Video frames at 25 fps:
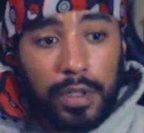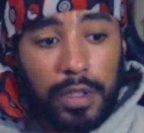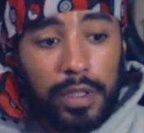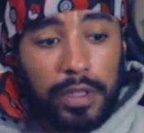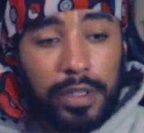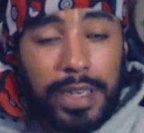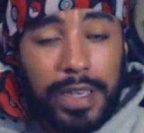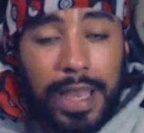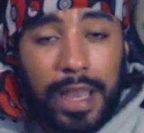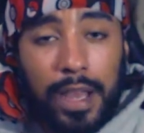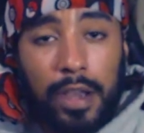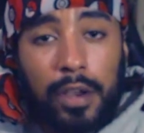
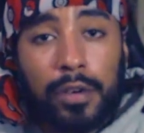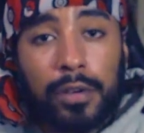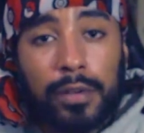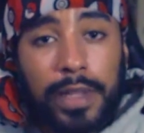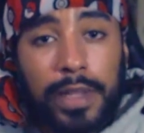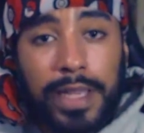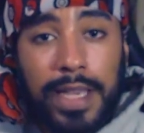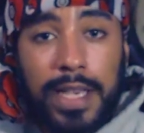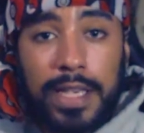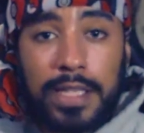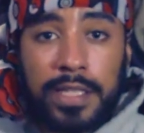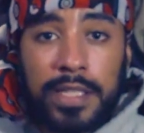Now,
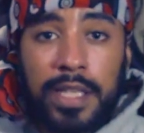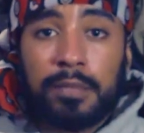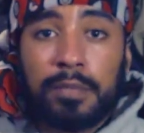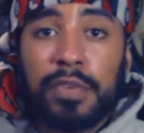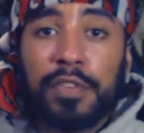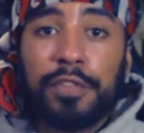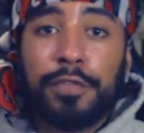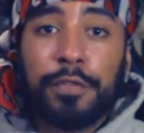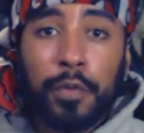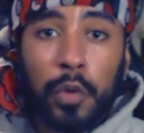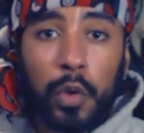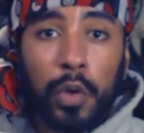like I said
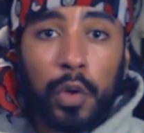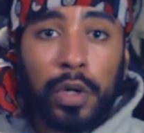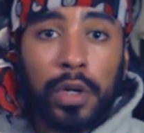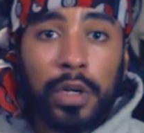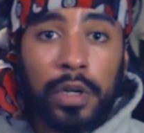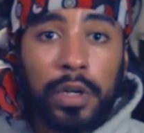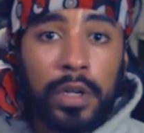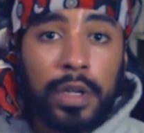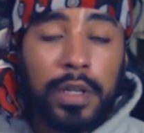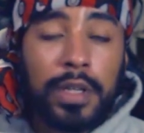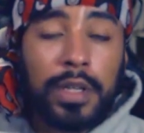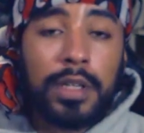before,
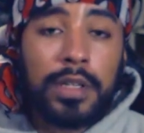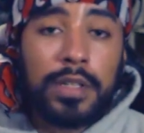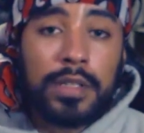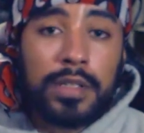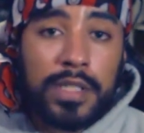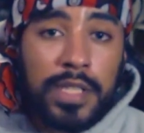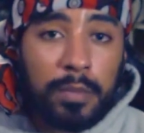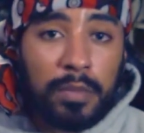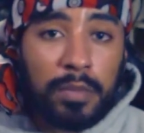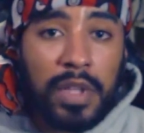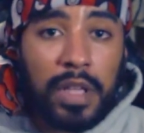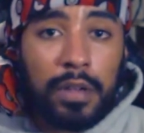
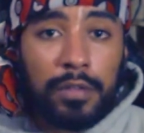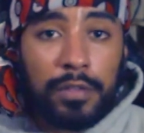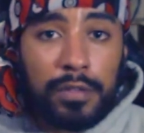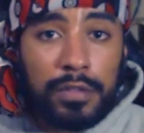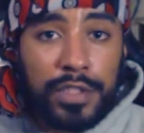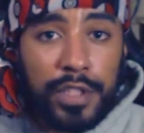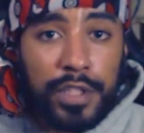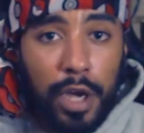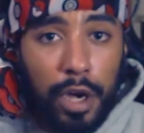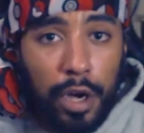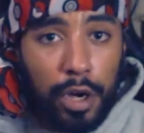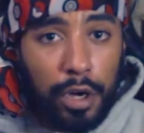some
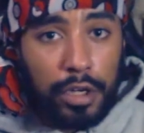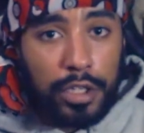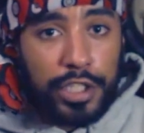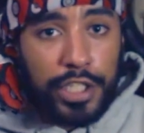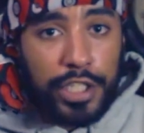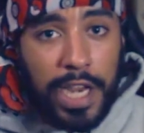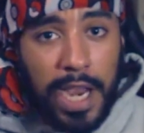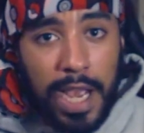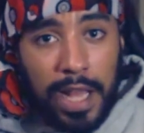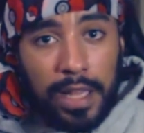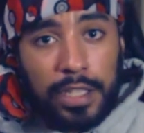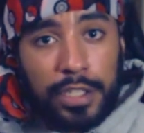levels are
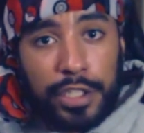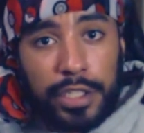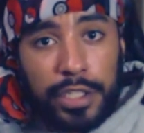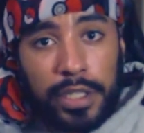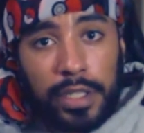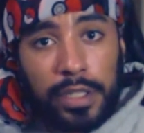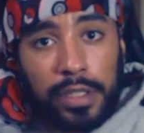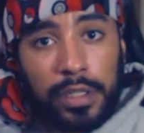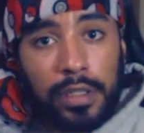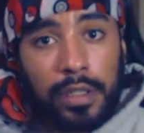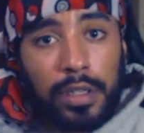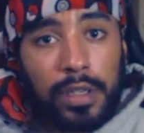
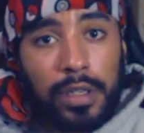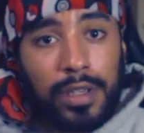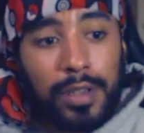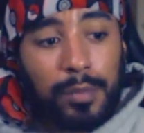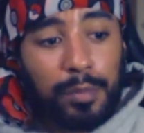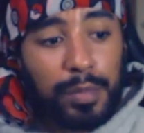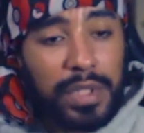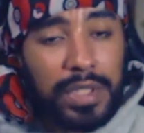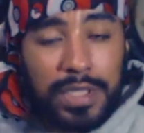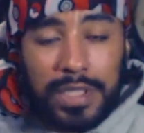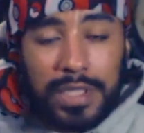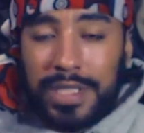challenging,
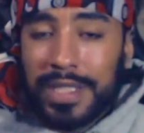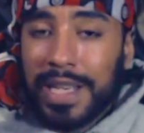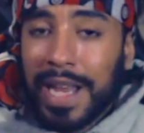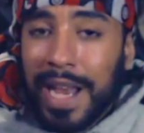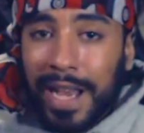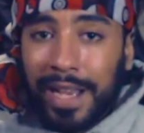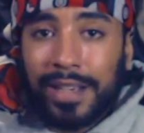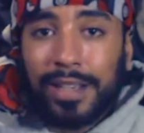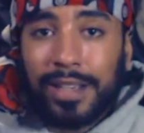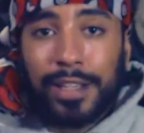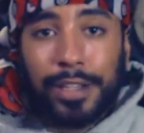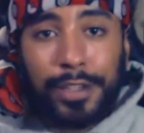but it's
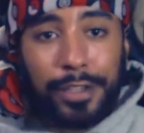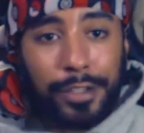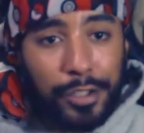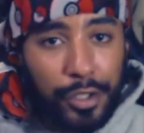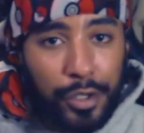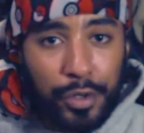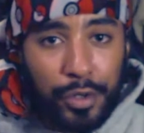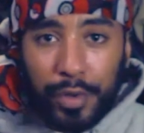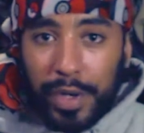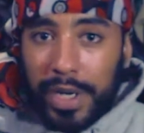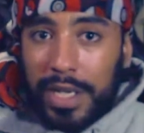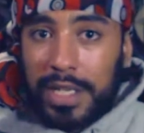not
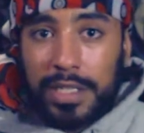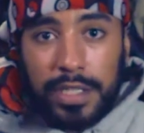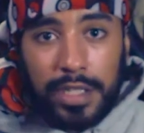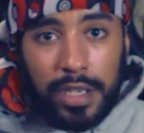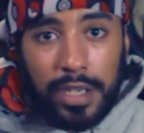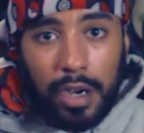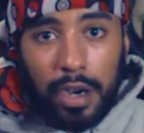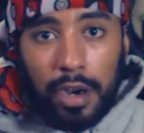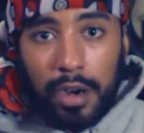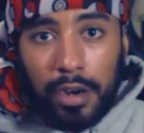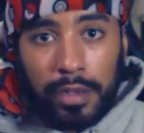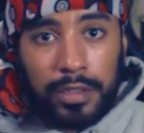crazy
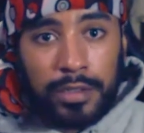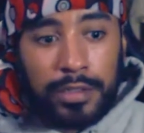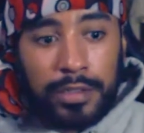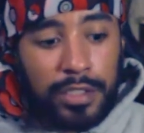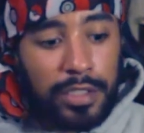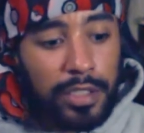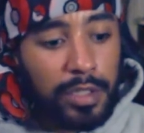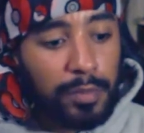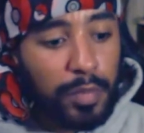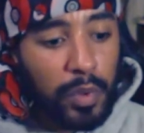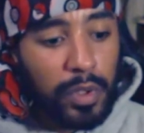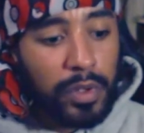hard to
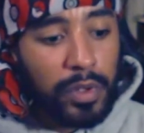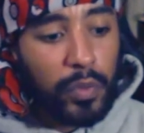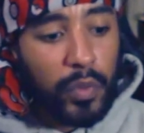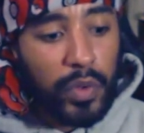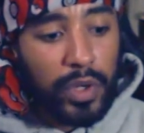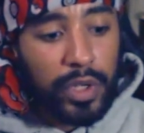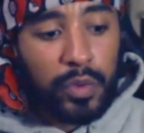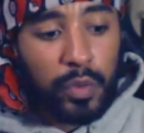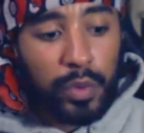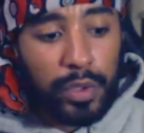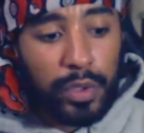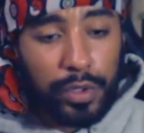the point where
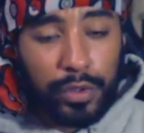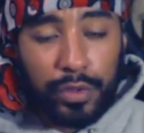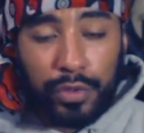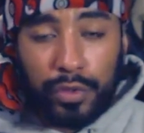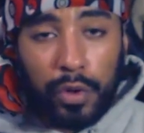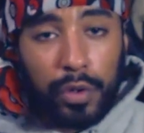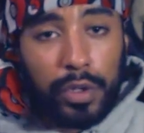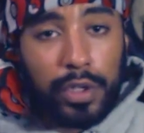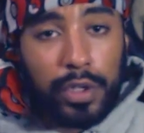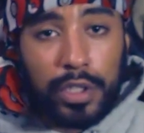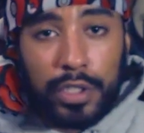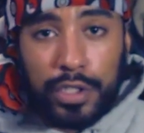you want to
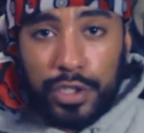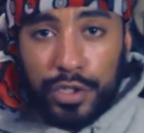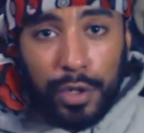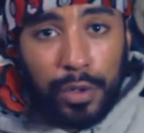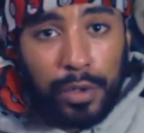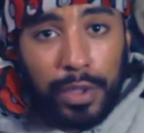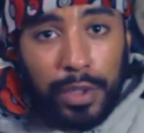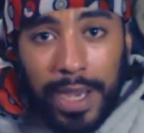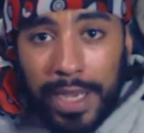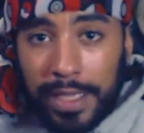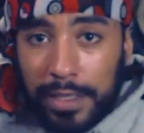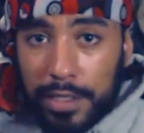throw your
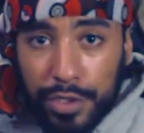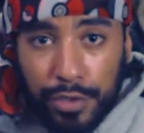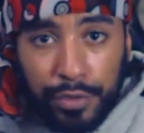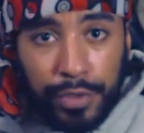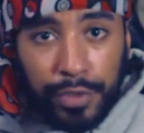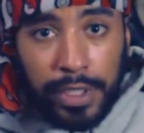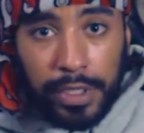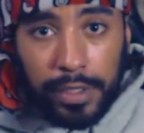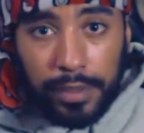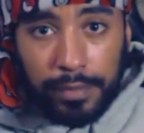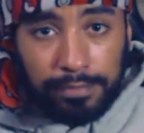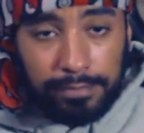controller at the
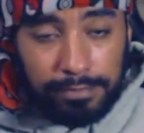screen.